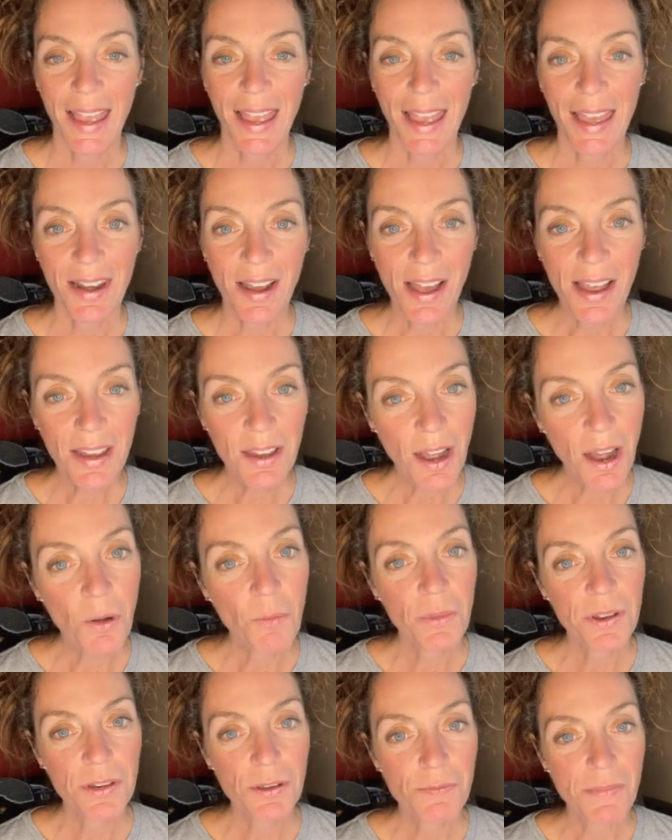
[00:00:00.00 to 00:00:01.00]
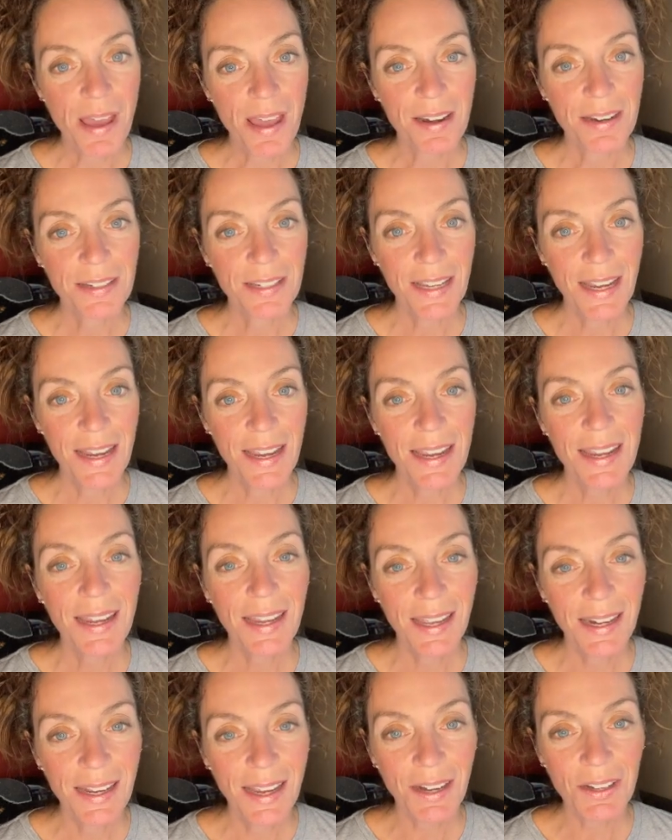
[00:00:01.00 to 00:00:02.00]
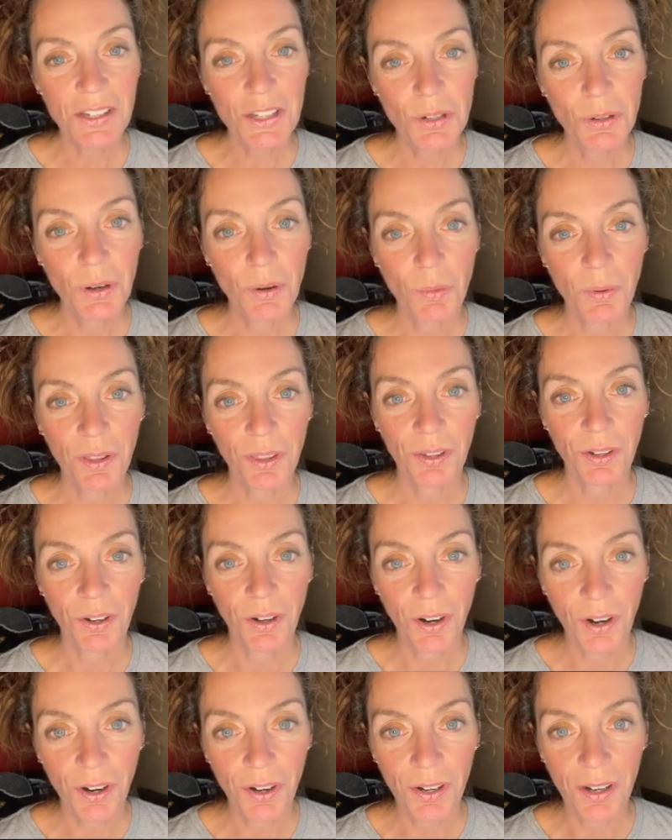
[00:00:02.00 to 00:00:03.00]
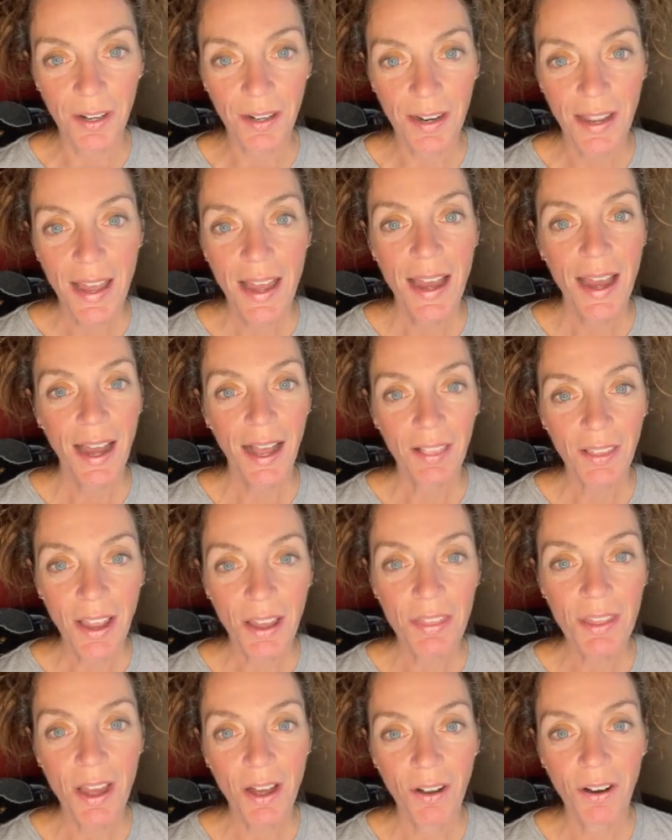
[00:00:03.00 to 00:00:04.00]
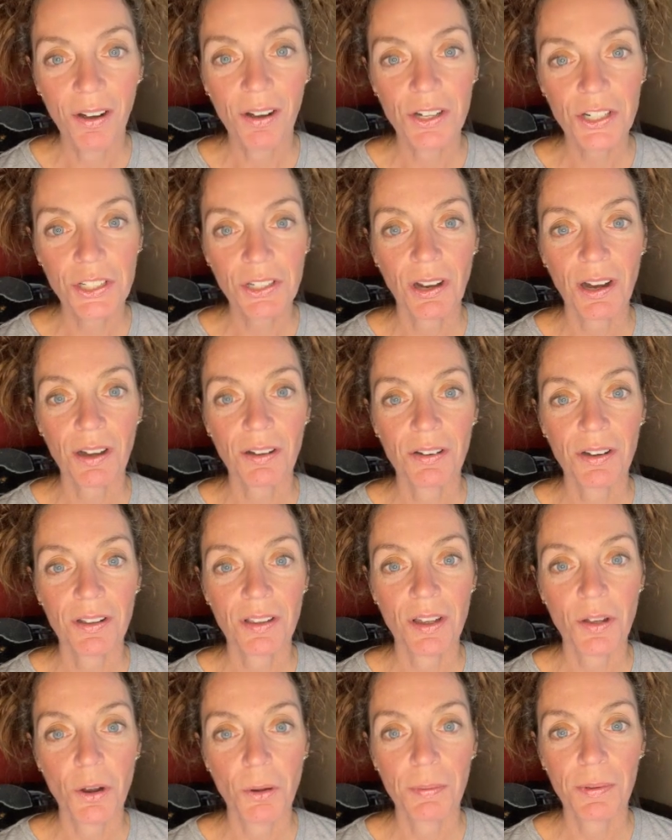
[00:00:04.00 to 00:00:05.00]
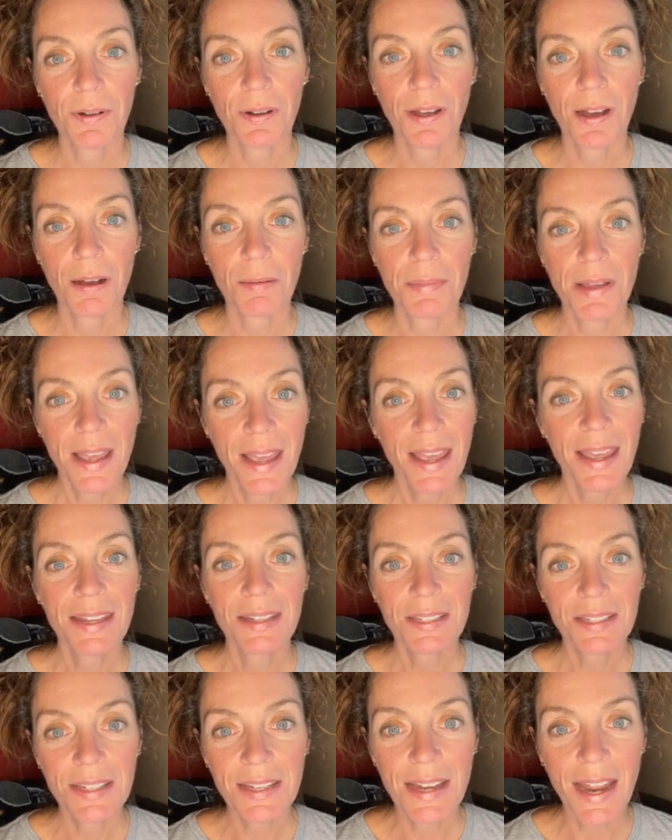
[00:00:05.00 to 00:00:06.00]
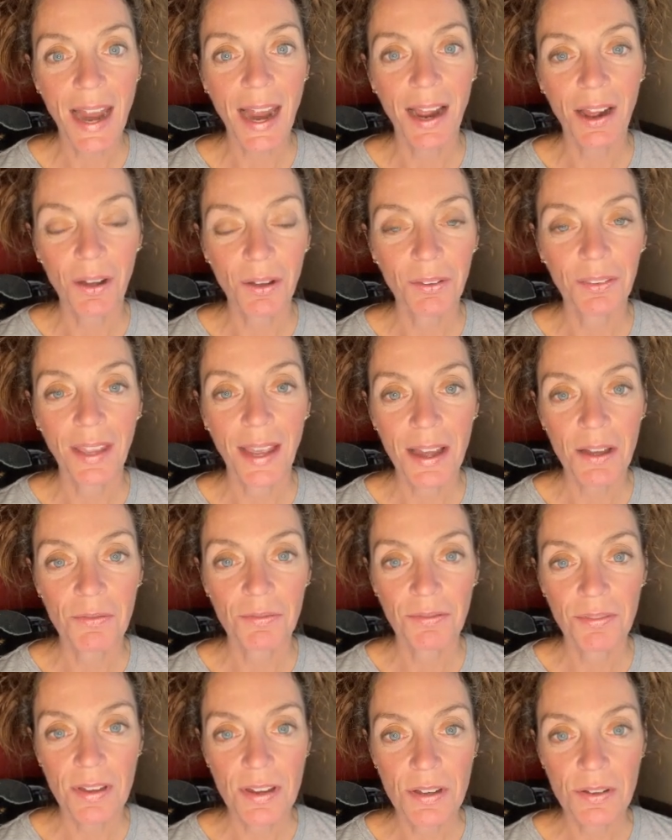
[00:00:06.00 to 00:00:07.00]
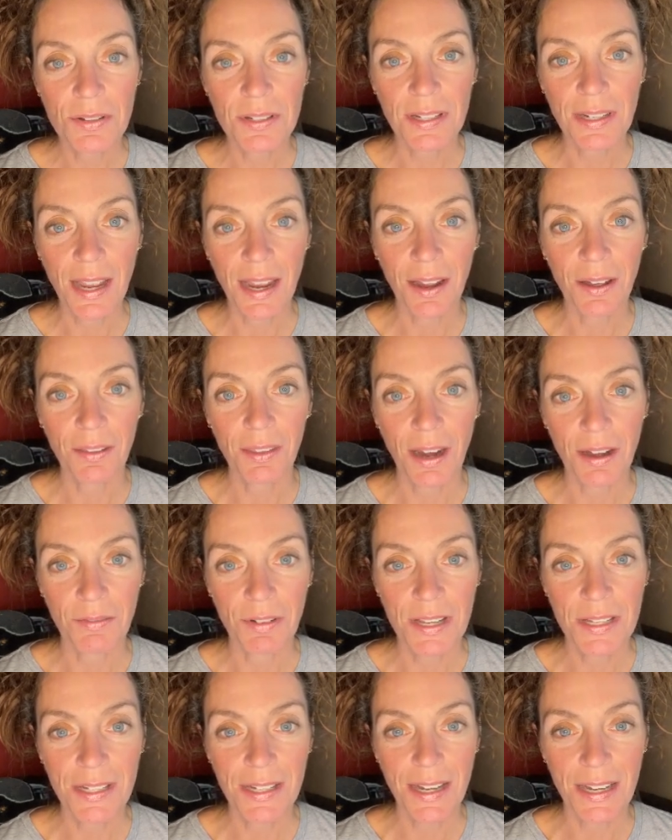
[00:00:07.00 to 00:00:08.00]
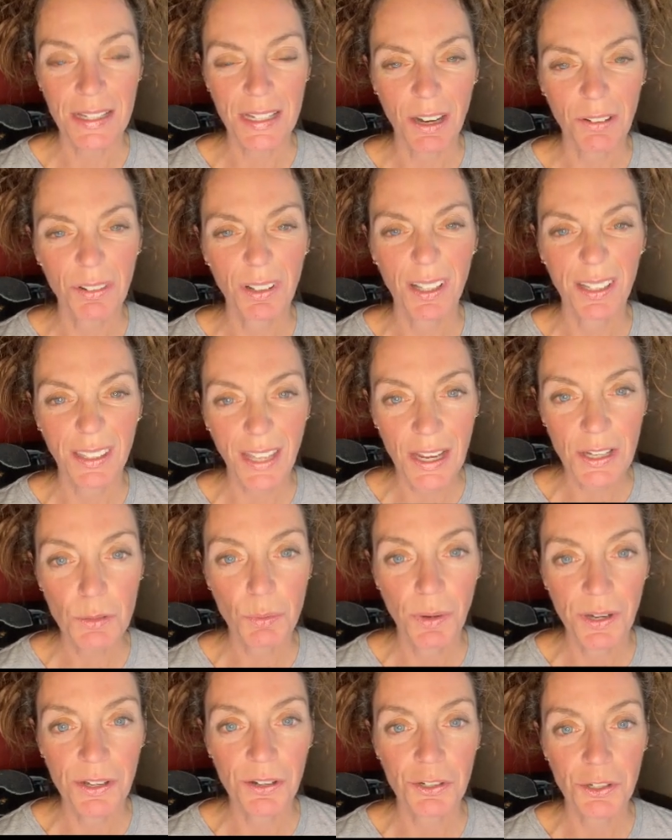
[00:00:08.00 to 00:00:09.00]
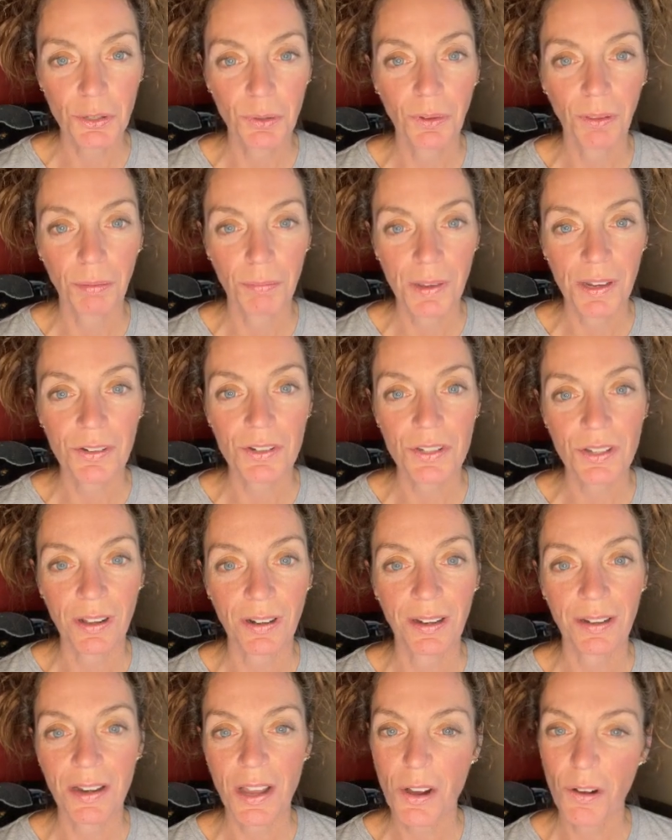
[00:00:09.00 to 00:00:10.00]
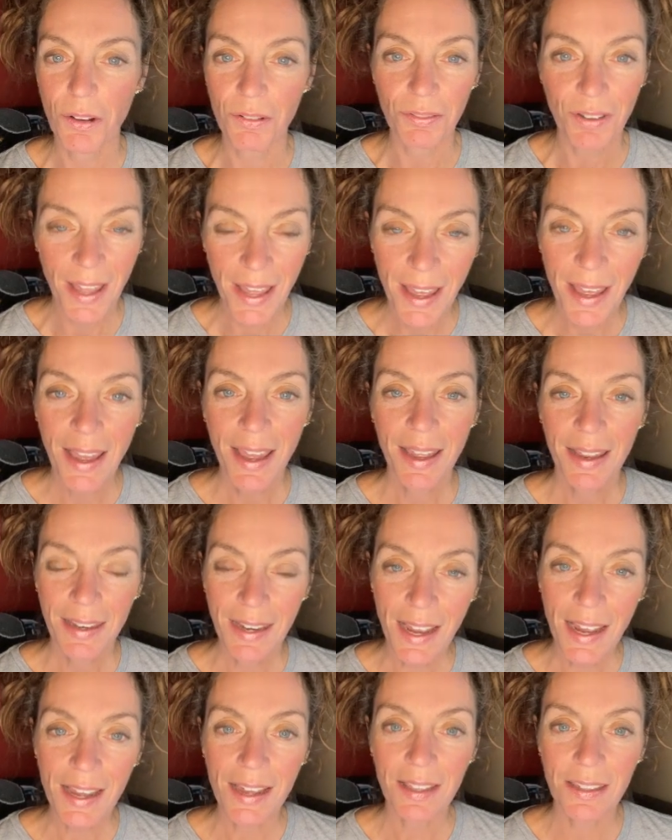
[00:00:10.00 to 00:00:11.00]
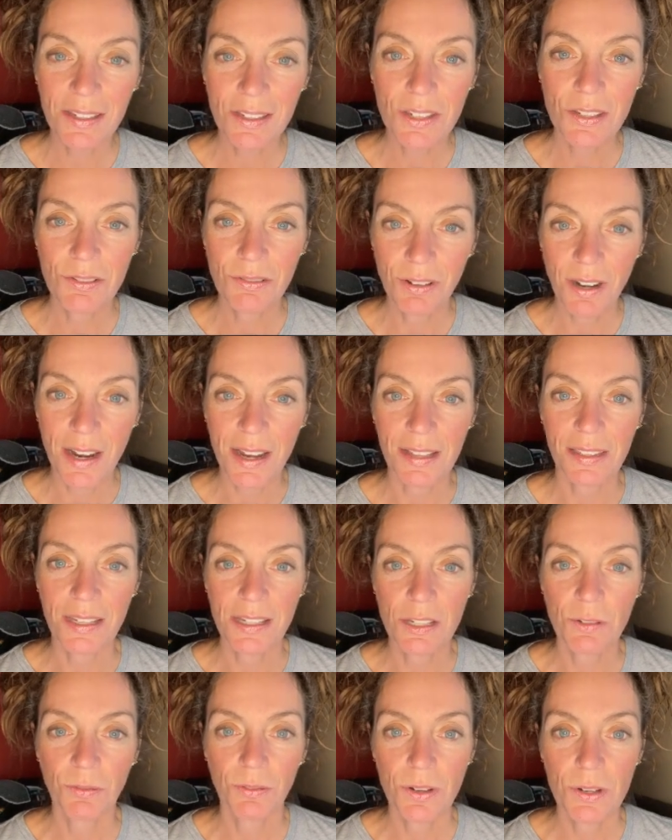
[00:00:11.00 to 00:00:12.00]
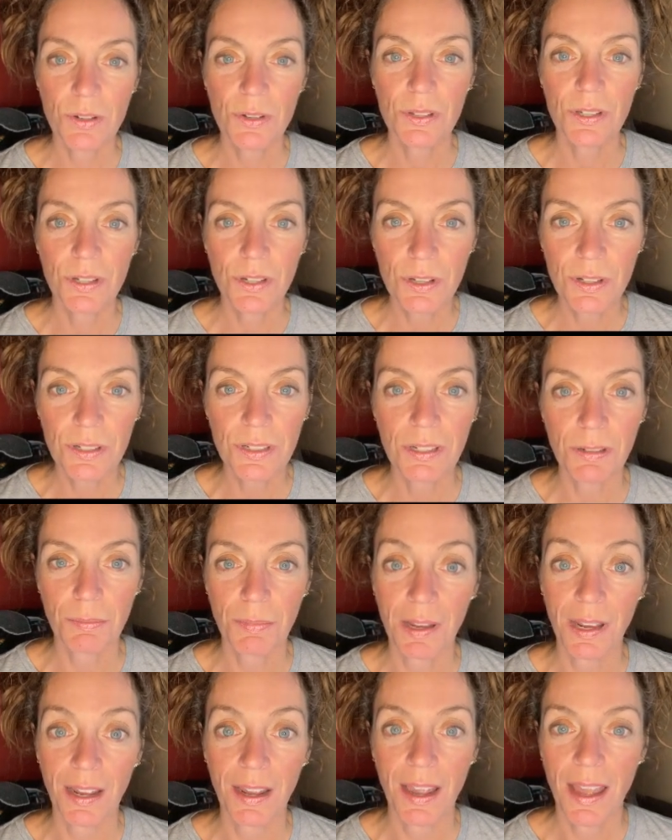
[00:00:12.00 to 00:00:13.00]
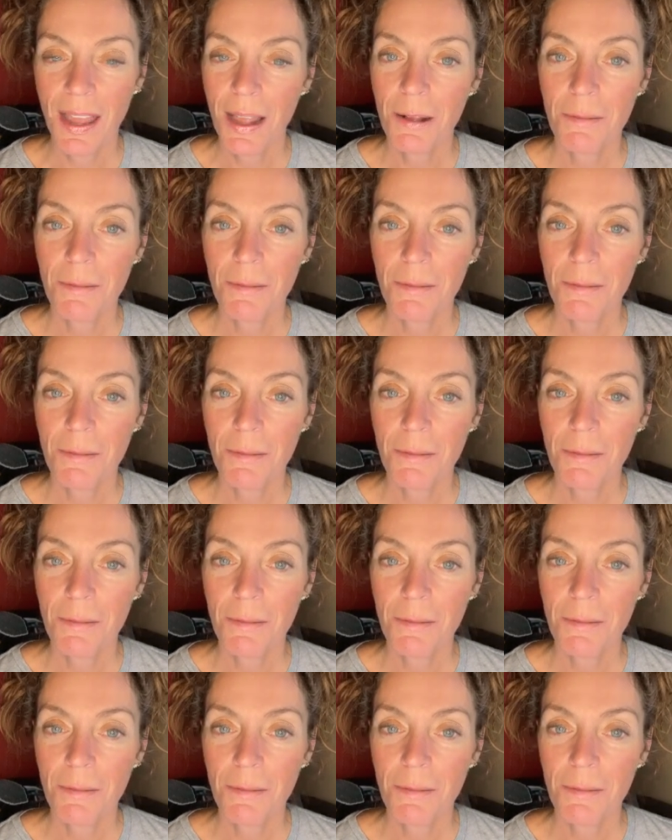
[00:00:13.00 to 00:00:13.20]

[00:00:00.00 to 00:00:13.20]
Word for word: And I got when you meditate, connect to it with your heart. Allow that heart chakra to open up and see how that feels and how that resonates. I feel like that's where your truth meter is going to know if, yeah, this is right. This feels good to me.